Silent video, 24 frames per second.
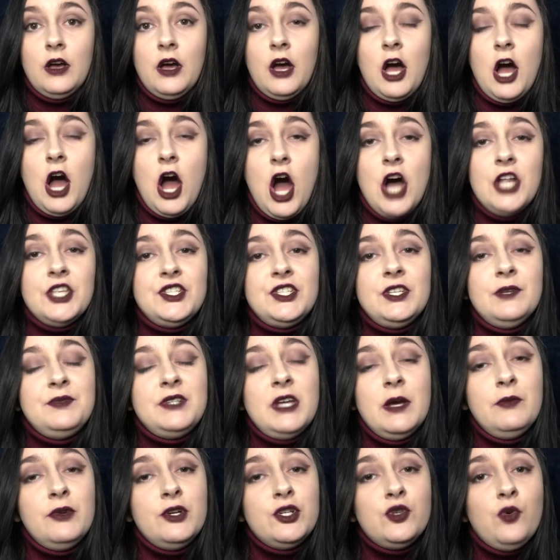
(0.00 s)
On
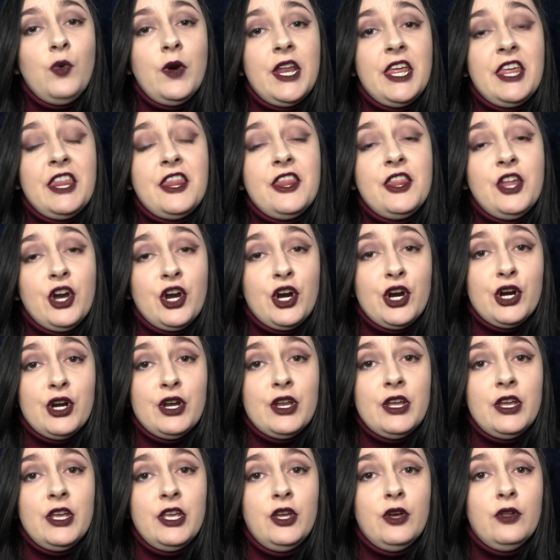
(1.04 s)
September
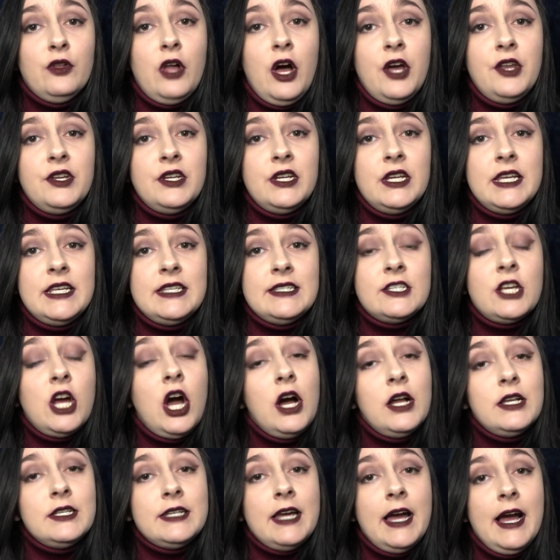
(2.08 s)
23rd, Yolanda is
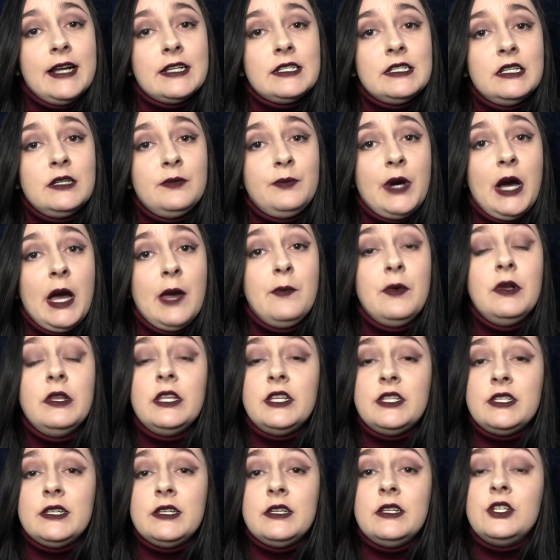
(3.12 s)
contacted by
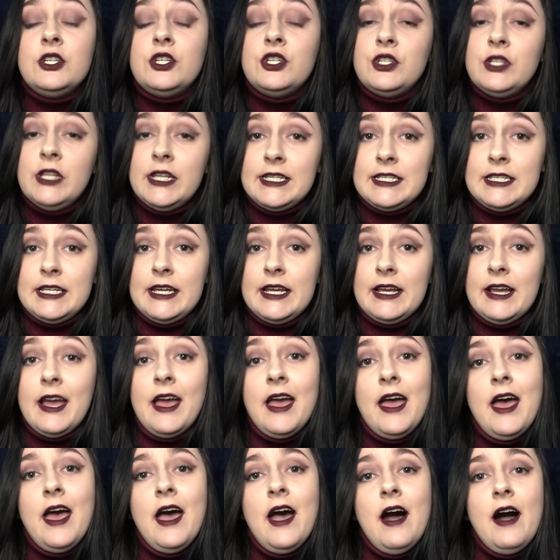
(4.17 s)
Melissa Schlichting,
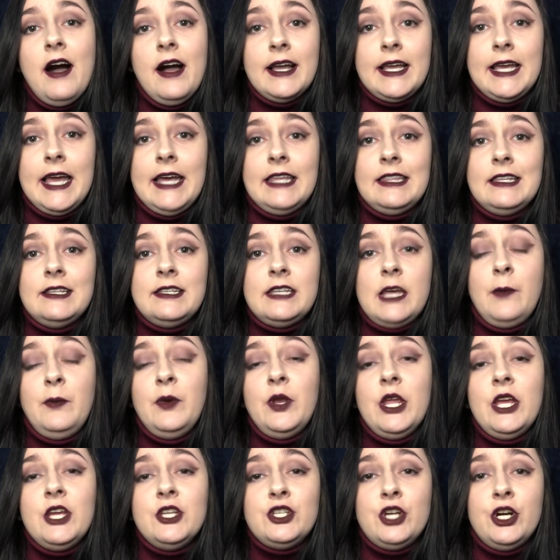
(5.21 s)
again the
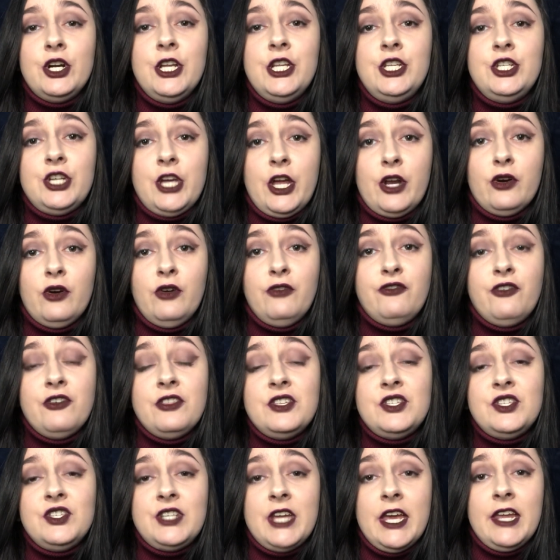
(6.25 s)
Deputy Attorney General for the
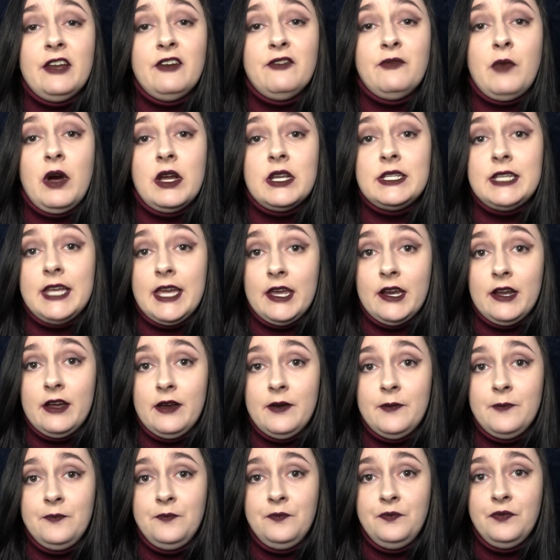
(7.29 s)
state of Montana.
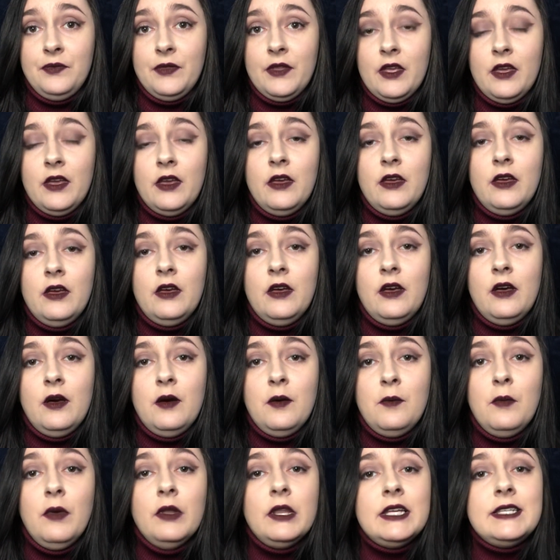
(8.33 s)

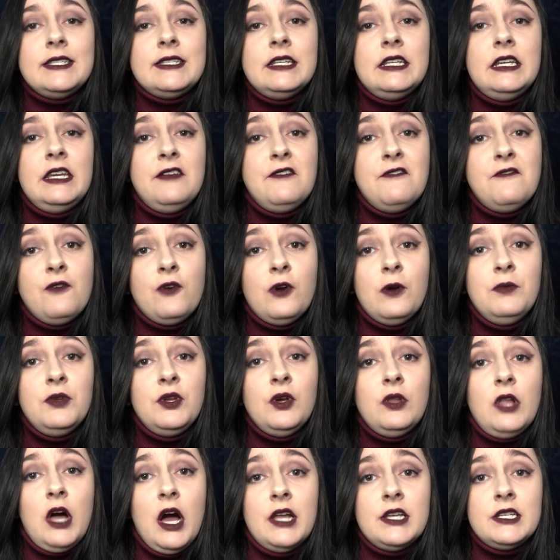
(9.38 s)
Melissa informed
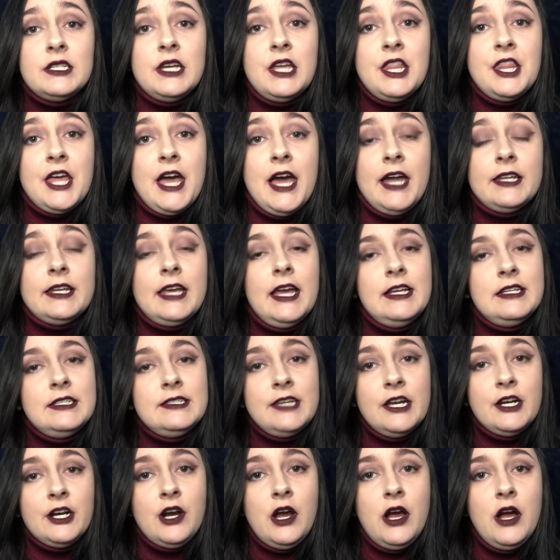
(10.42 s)
Yolanda that
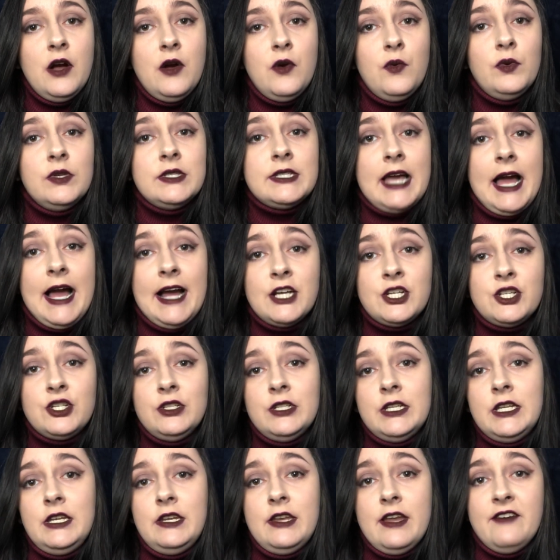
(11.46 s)
Kaysera was
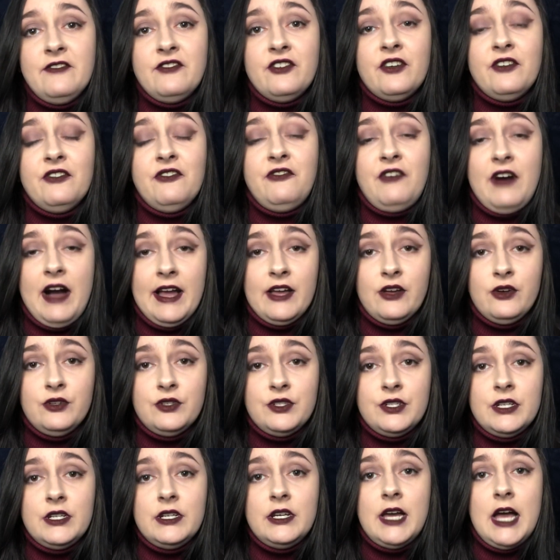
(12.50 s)
actually never
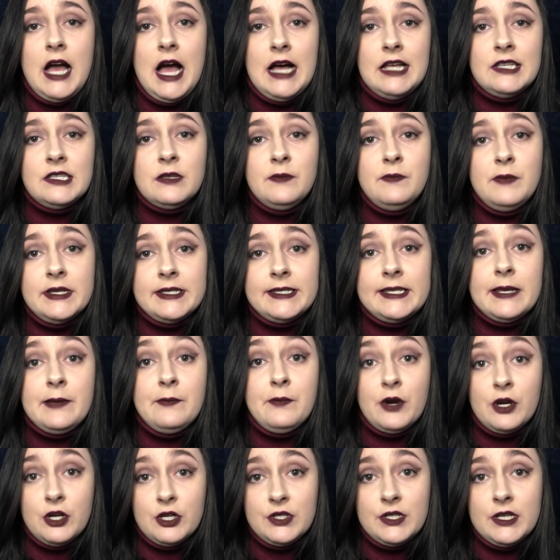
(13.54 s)
filed as a missing
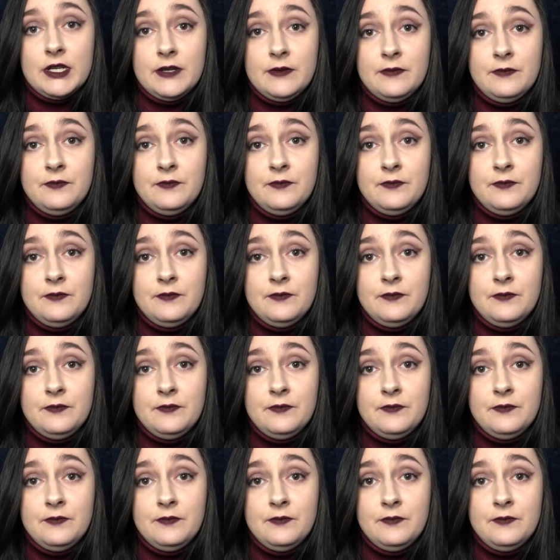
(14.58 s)
person